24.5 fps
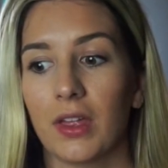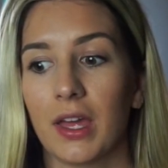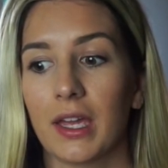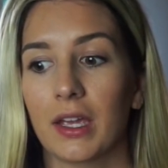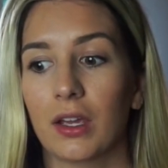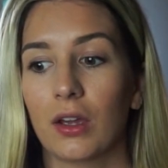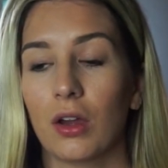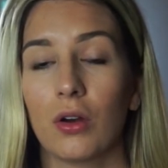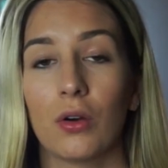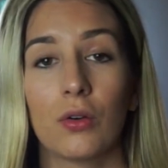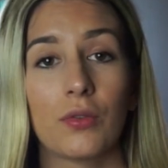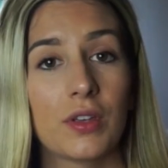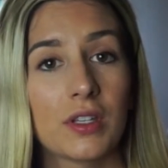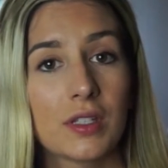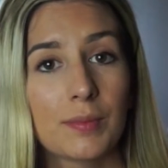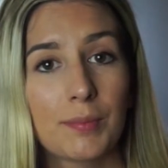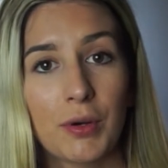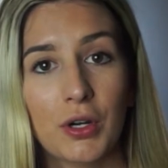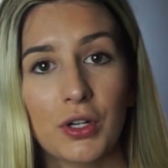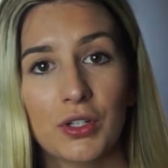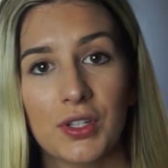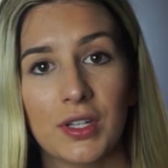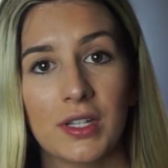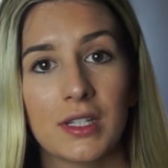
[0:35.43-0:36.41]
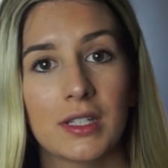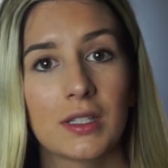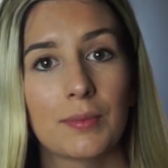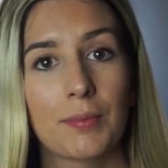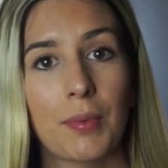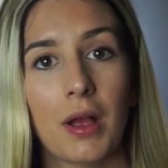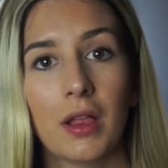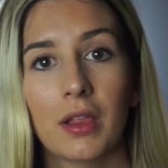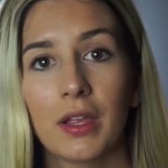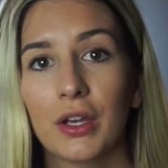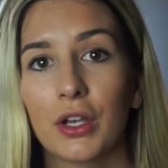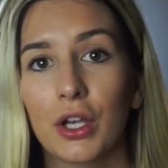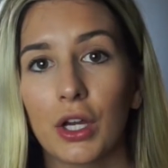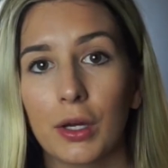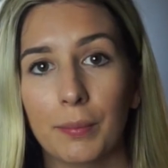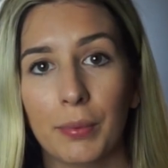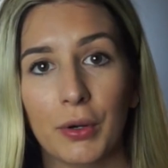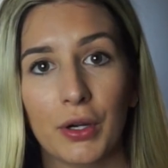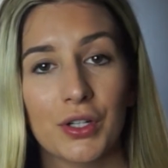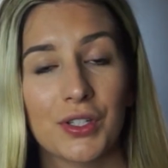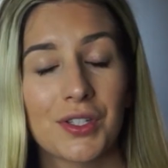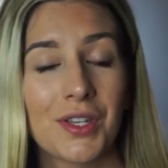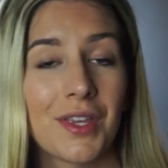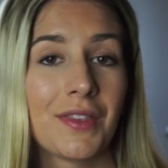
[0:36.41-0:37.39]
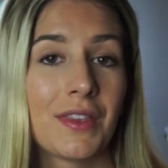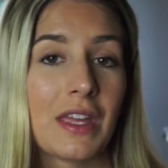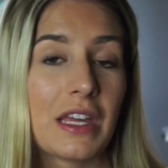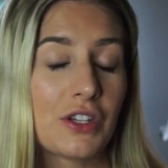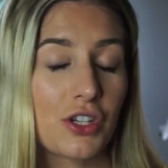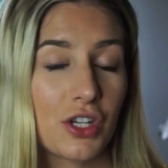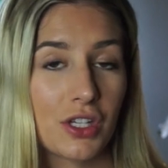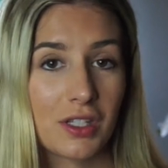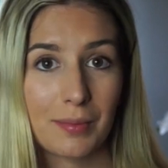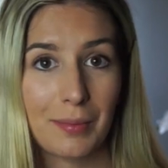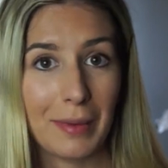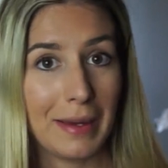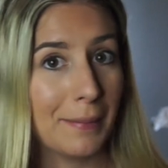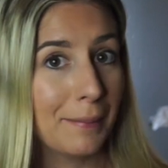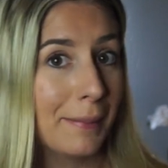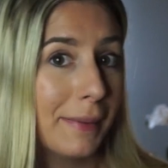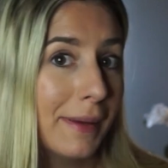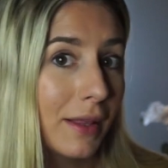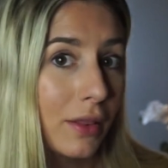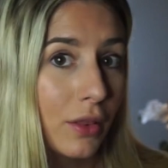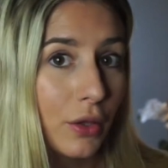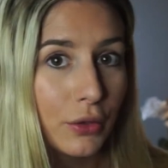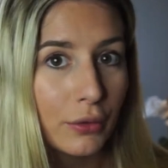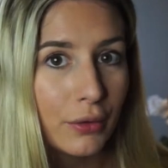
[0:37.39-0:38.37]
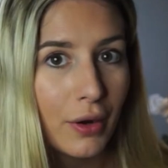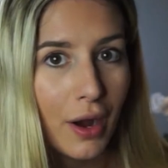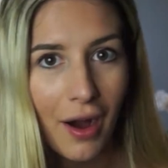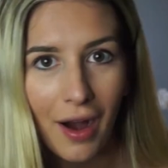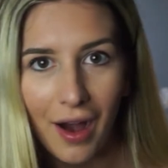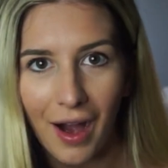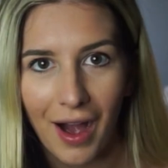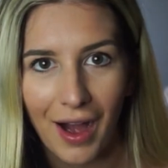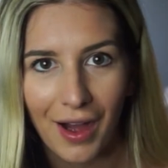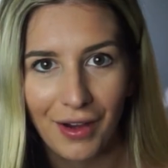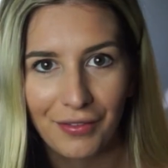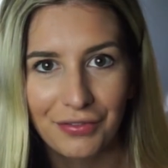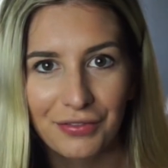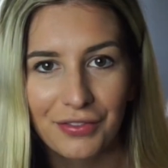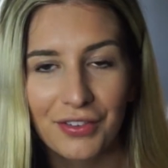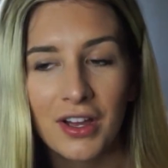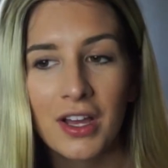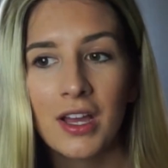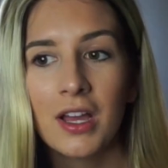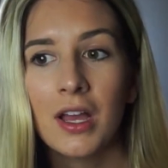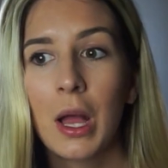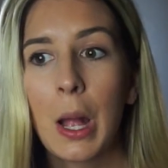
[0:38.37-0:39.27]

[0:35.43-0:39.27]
like, oh, this person's probably a good person, they just might be a little off.